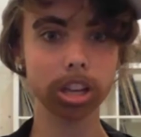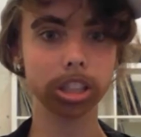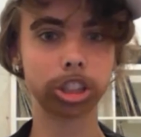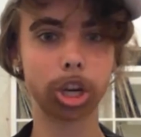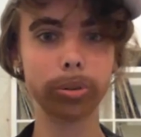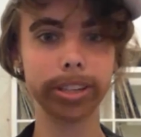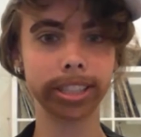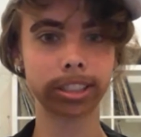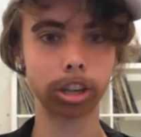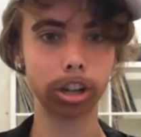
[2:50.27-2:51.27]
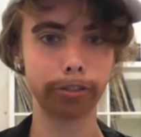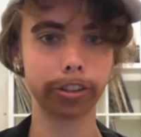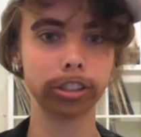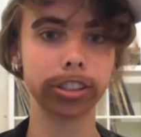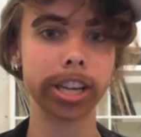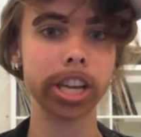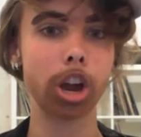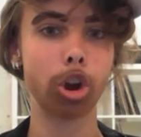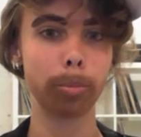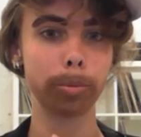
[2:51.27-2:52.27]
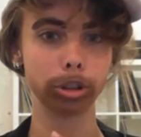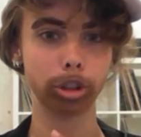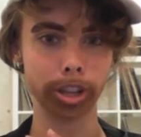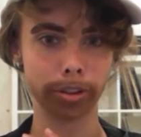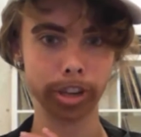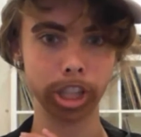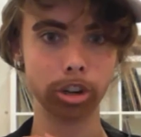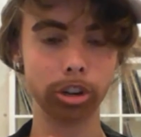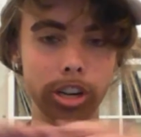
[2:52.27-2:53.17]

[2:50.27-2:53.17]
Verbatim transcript: So it's all for today. I hope you enjoyed the video,